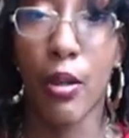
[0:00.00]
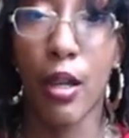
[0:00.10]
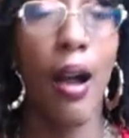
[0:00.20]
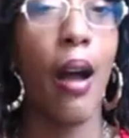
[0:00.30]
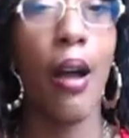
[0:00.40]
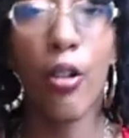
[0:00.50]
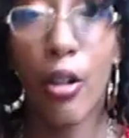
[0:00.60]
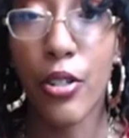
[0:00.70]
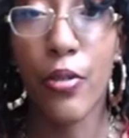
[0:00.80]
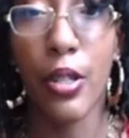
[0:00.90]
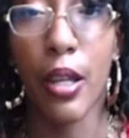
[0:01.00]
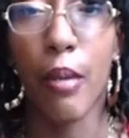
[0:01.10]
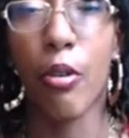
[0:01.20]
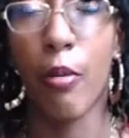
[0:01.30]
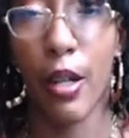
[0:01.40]
Okay, I also
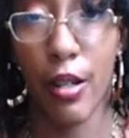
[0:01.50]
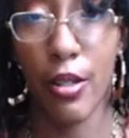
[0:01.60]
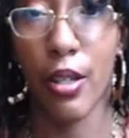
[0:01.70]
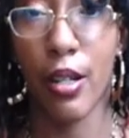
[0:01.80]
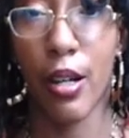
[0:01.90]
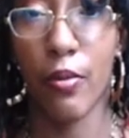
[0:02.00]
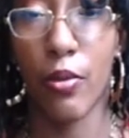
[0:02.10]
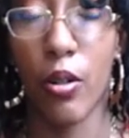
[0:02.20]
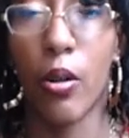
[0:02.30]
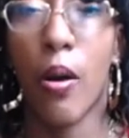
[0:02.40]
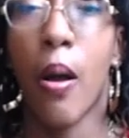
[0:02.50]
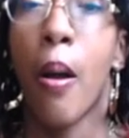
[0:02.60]
take probiotics and cod liver oil.